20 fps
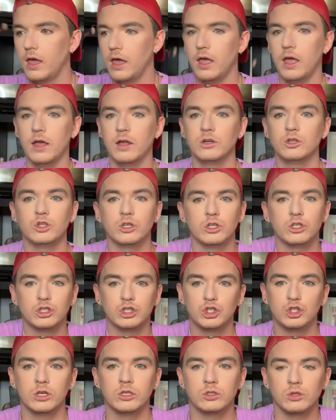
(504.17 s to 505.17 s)
And
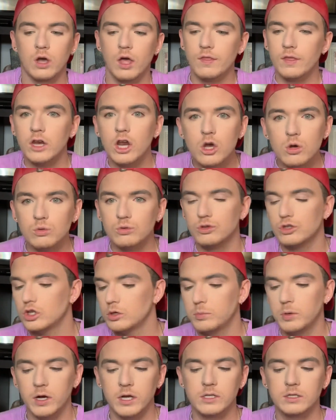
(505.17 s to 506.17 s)
just chisel out the nose.
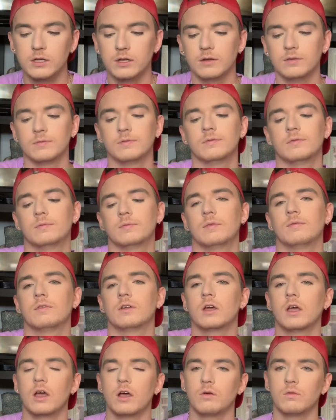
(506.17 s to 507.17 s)
Super easy.
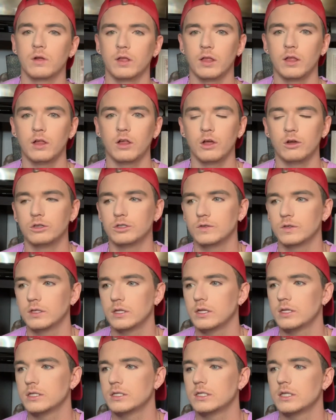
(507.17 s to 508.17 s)
To get really close for
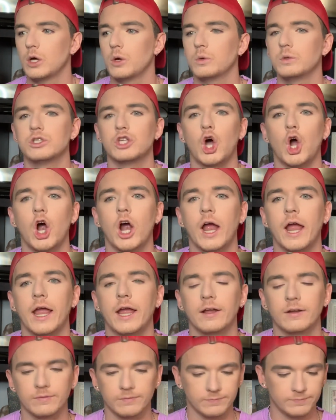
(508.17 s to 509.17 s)
this. So
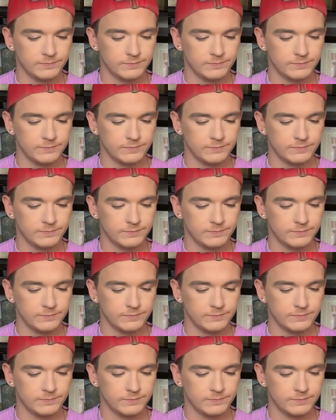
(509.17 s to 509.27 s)
sorry.